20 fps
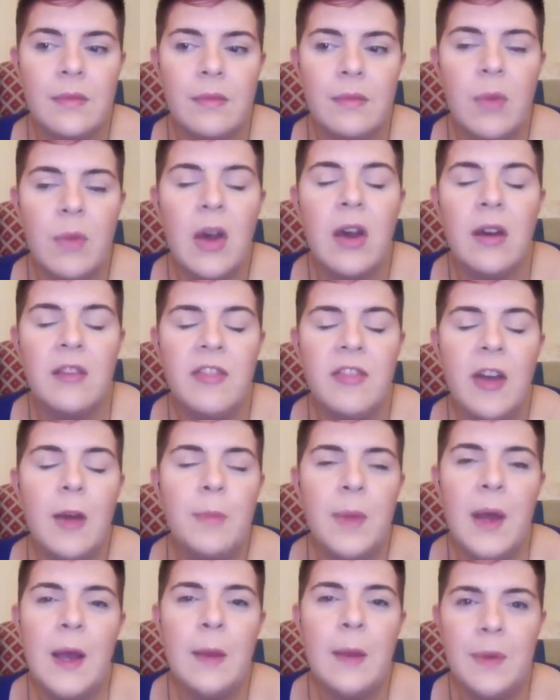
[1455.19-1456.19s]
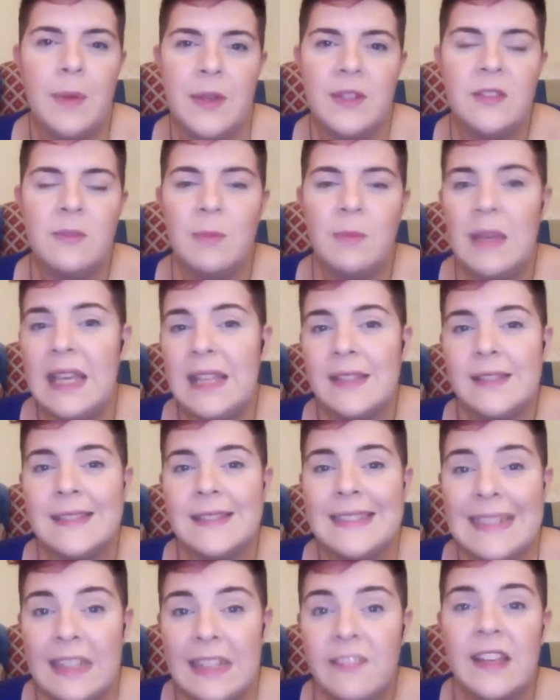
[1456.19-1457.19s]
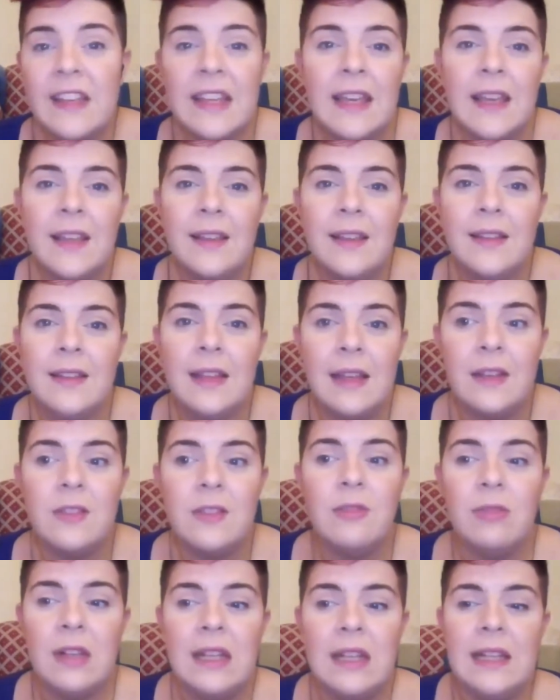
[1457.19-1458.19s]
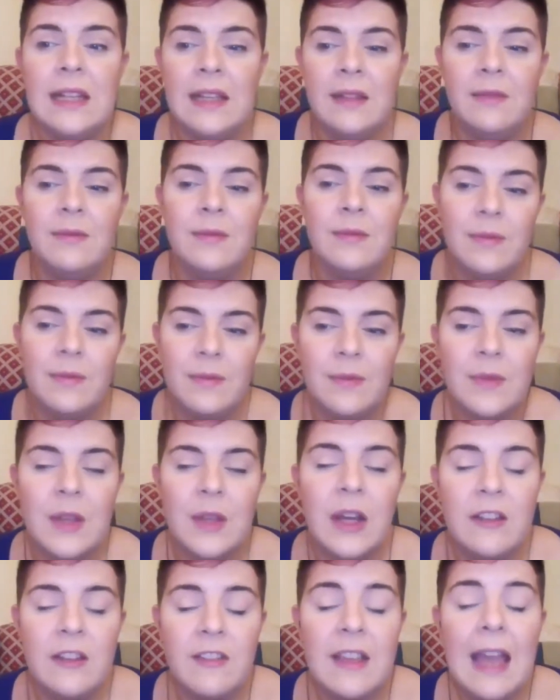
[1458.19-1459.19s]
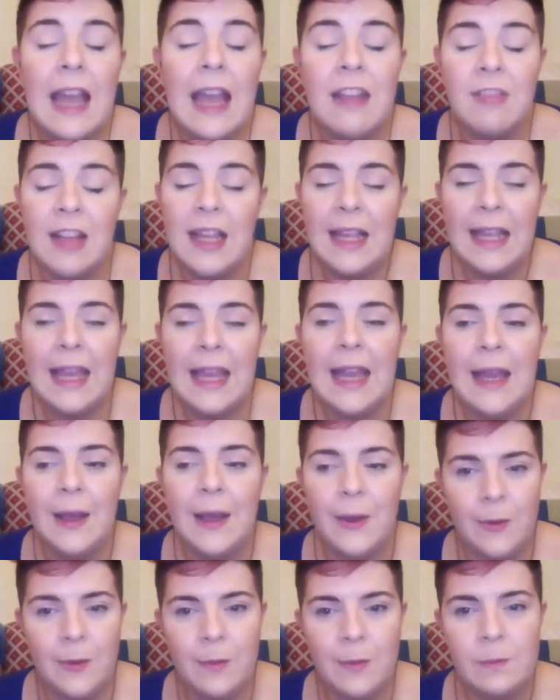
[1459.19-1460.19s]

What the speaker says: Part of our purpose means living it and really kind of carrying it out.